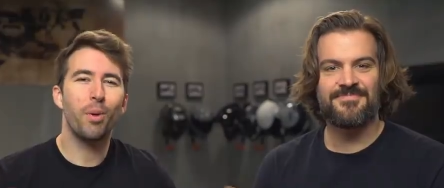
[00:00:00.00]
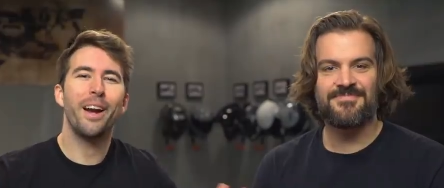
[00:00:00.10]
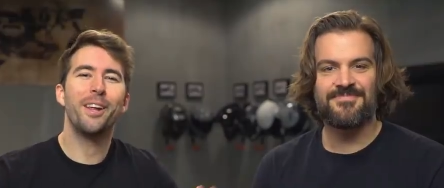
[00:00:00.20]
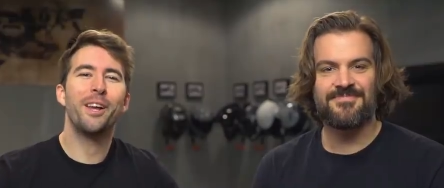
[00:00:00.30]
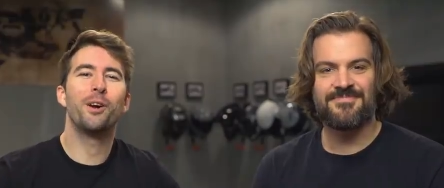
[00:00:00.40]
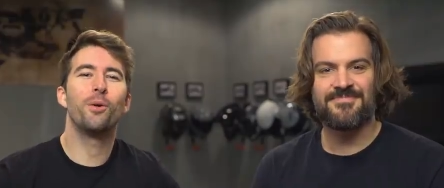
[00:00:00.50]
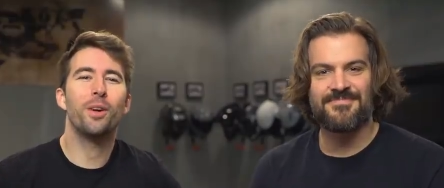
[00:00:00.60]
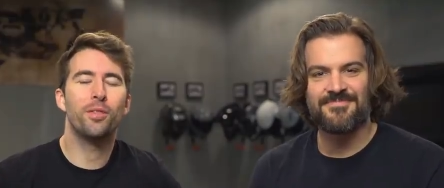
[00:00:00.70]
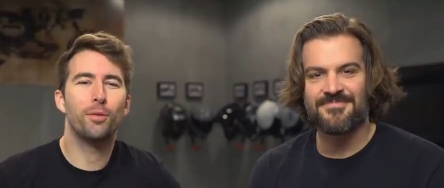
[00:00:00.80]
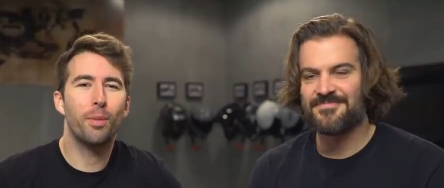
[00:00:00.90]
Speaker 1: Brandon here
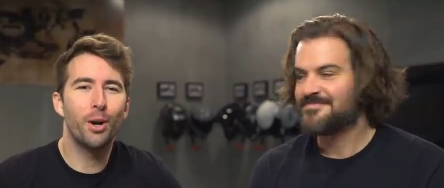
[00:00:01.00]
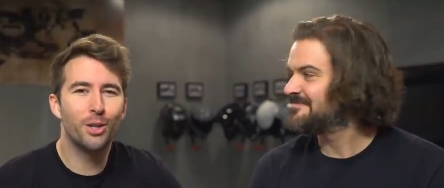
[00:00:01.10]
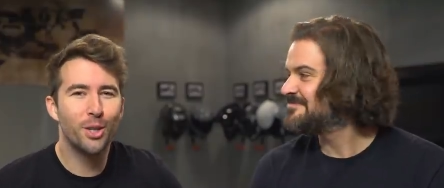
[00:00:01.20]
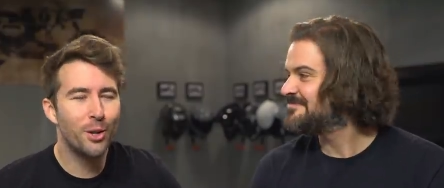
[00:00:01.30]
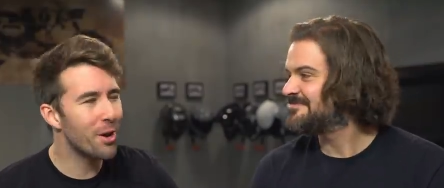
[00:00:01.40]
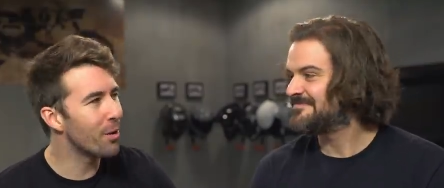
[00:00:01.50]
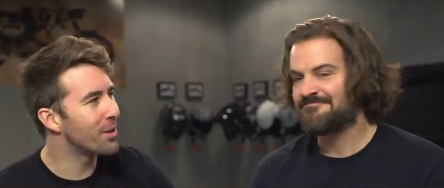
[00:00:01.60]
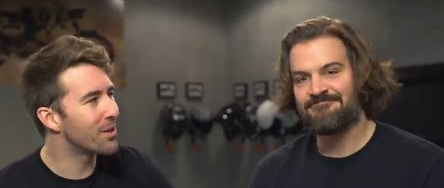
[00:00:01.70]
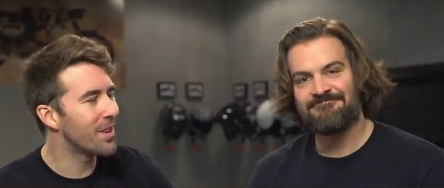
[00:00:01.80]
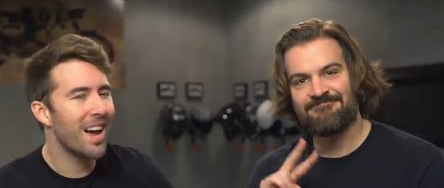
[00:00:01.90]
with Spurgey, you know
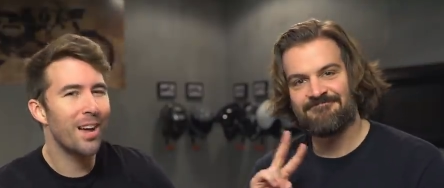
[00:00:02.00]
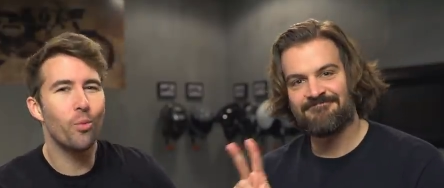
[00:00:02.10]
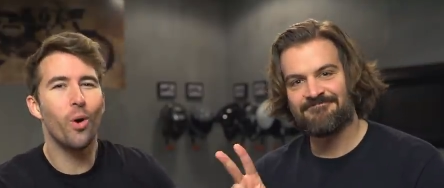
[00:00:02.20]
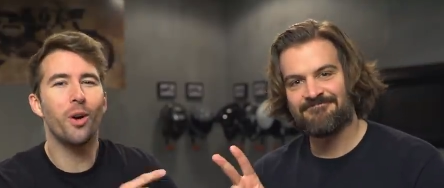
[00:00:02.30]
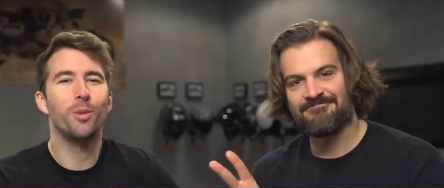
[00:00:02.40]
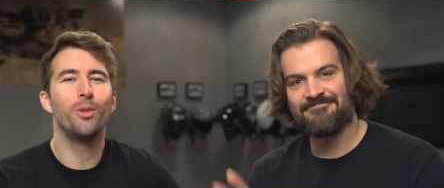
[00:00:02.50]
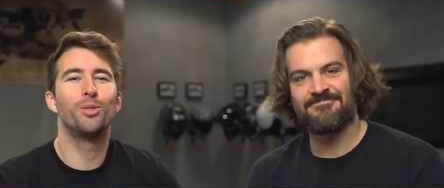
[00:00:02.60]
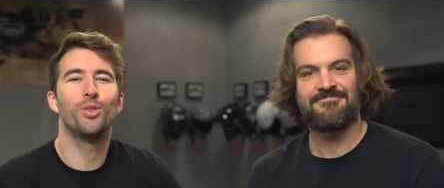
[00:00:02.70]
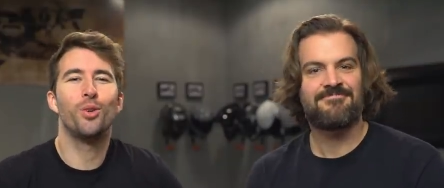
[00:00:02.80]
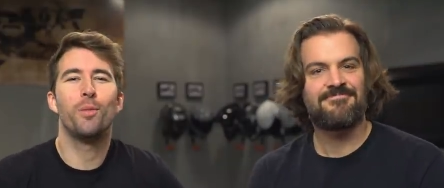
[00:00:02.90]
this guy, to welcome you
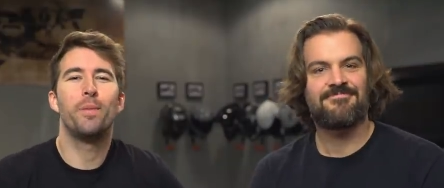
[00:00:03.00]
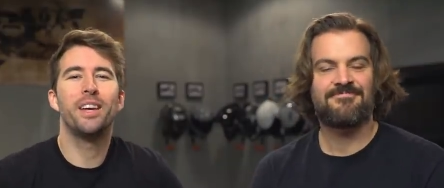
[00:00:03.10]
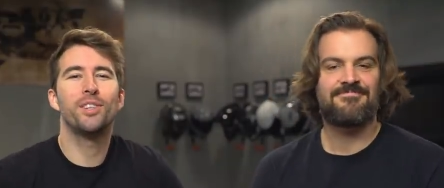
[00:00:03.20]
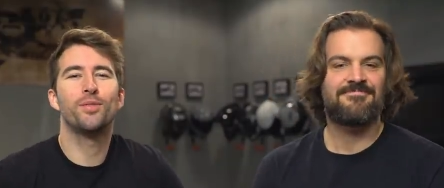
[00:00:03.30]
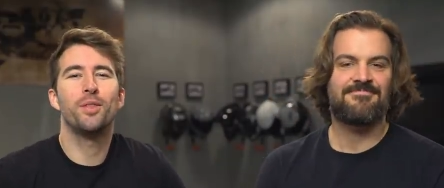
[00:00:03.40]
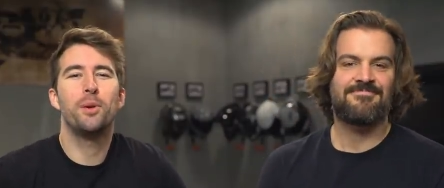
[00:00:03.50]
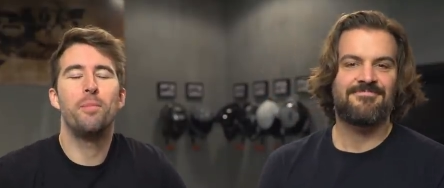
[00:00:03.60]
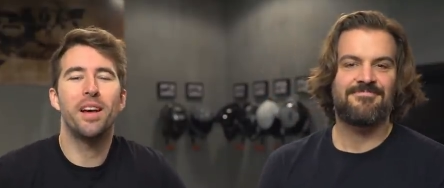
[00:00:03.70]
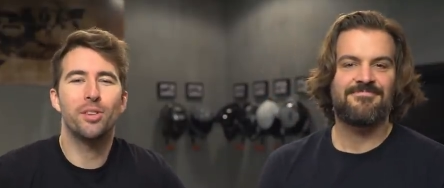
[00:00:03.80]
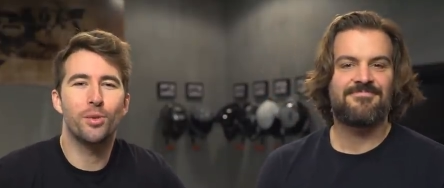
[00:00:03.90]
to our picks for the
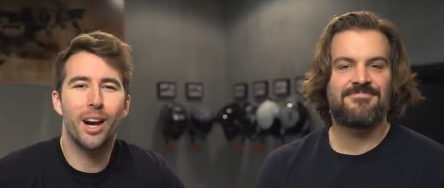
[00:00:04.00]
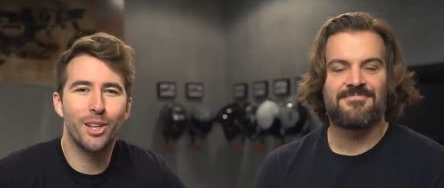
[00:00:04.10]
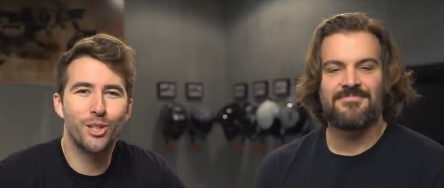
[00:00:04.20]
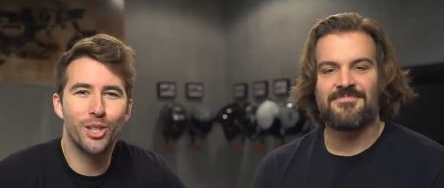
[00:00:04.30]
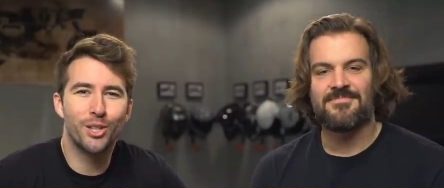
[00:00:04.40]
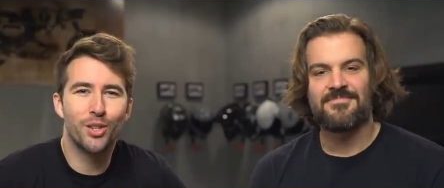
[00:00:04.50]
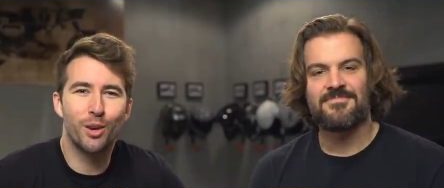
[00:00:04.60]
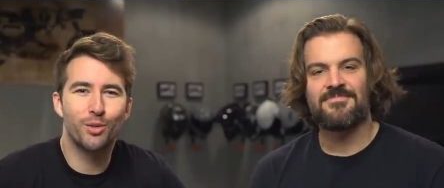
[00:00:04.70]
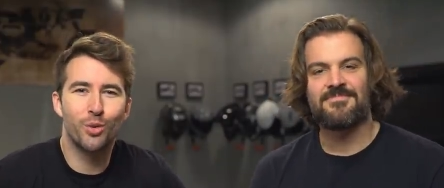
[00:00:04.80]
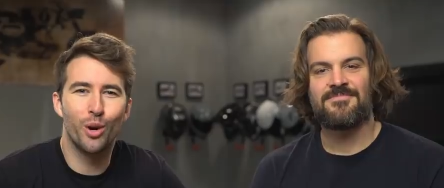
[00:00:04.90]
best riding jeans
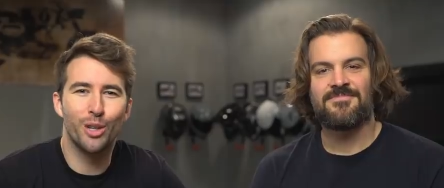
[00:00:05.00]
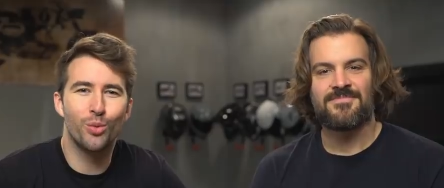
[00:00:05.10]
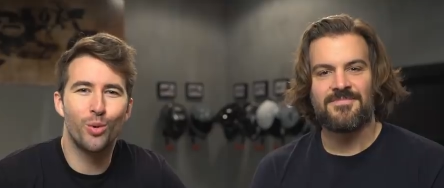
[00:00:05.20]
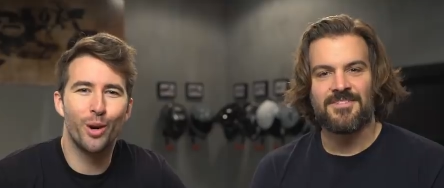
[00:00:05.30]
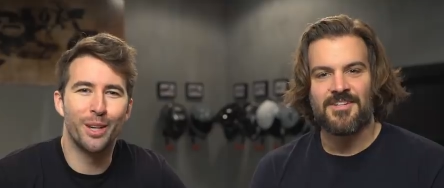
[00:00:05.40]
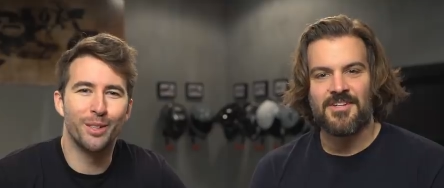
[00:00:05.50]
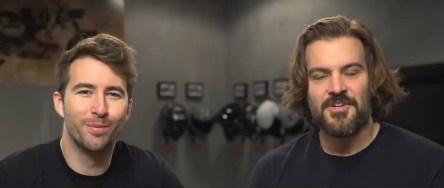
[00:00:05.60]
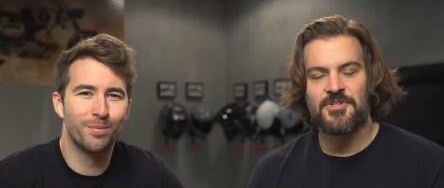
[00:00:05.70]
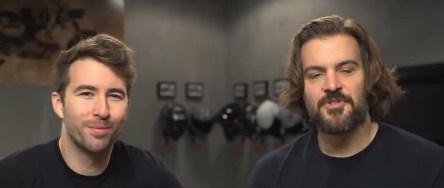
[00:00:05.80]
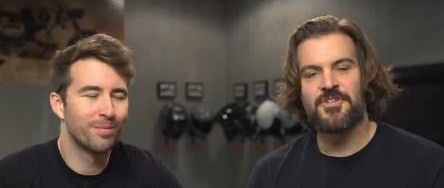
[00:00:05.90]
of 2020.
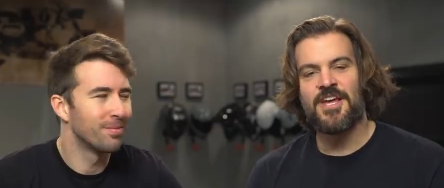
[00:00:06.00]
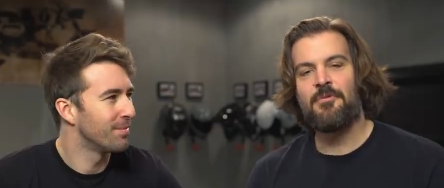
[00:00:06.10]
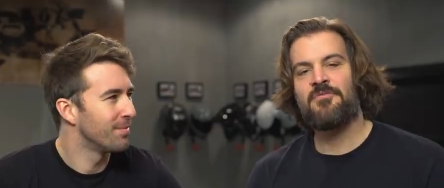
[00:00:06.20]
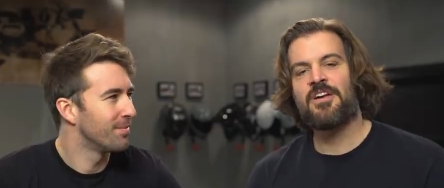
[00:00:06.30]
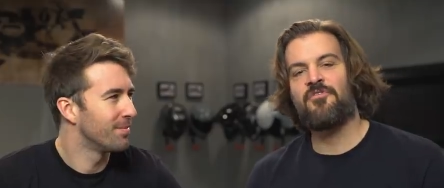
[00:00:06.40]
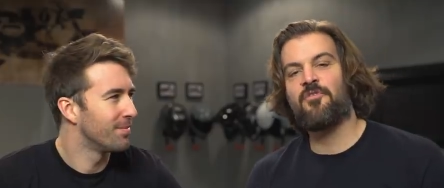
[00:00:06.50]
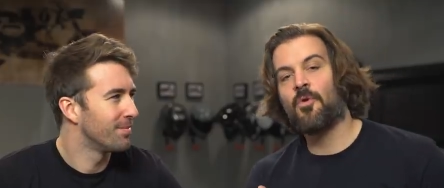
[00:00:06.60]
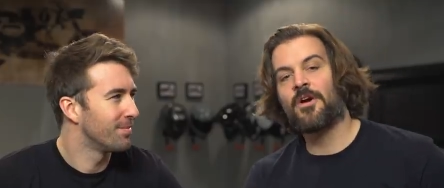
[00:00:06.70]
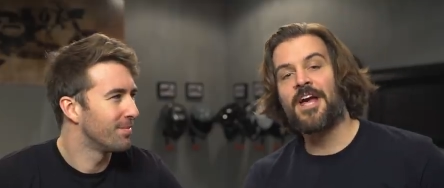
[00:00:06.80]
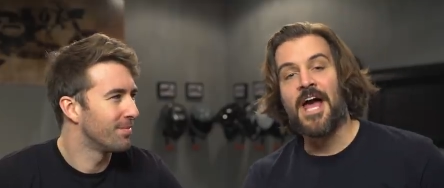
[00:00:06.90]
Speaker 2: So today we've got
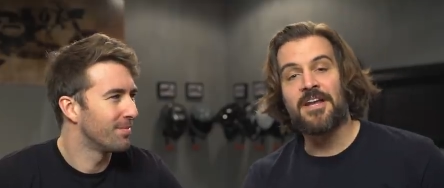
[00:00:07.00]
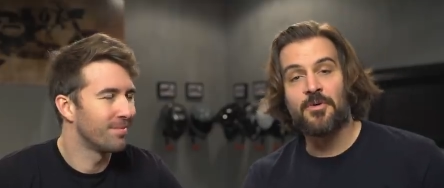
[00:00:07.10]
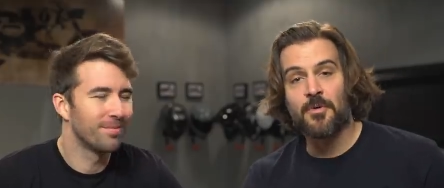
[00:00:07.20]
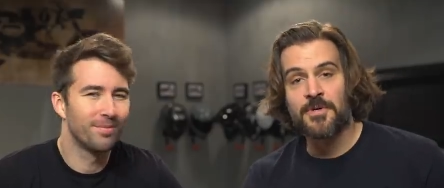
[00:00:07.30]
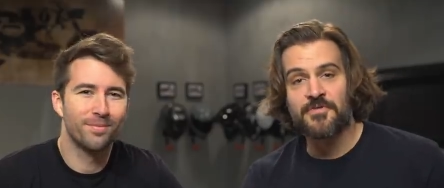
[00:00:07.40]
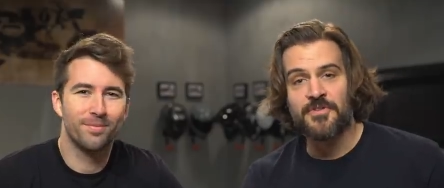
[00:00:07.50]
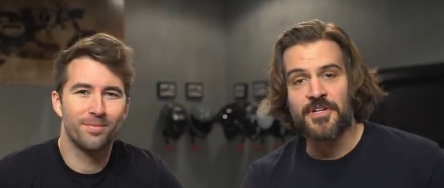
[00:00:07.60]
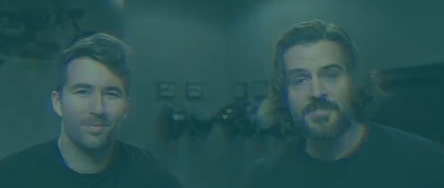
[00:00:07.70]
four categories for you